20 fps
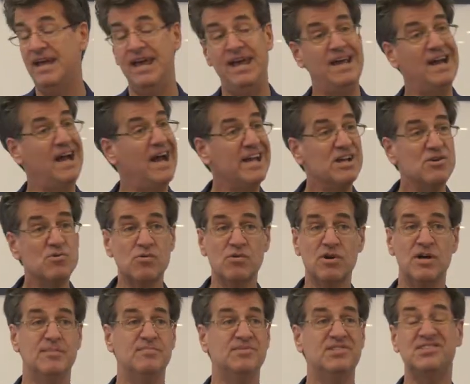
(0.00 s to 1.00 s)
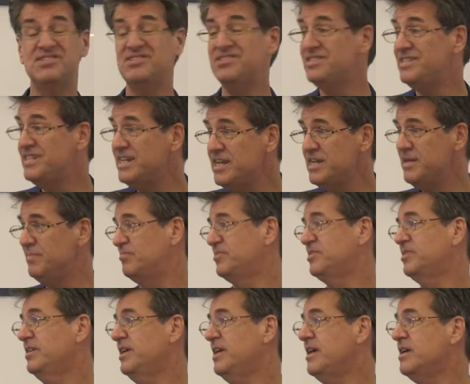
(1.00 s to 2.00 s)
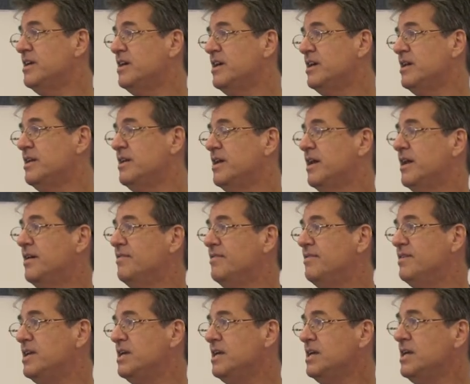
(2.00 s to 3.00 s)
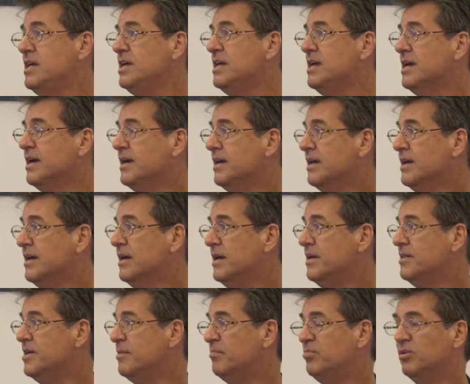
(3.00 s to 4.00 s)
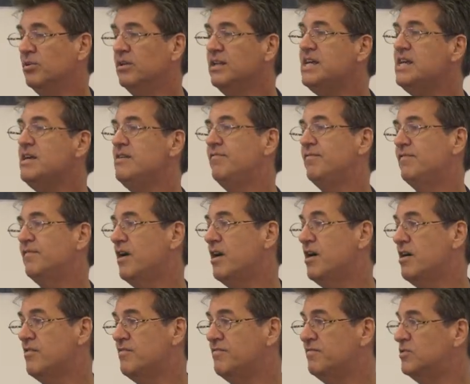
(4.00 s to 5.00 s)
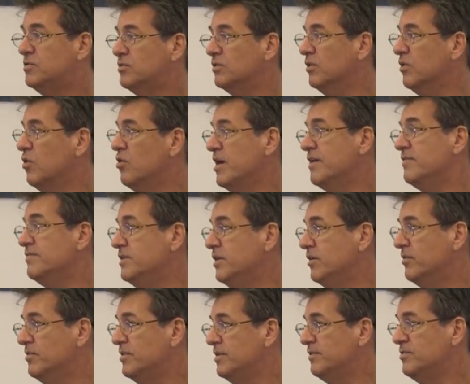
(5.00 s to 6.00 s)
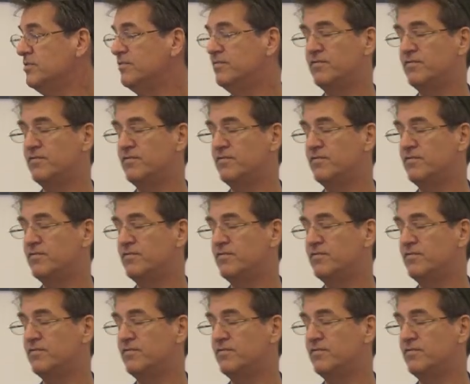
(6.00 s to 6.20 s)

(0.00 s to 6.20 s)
And I grew up steeped in the the belief of, of you know, the, the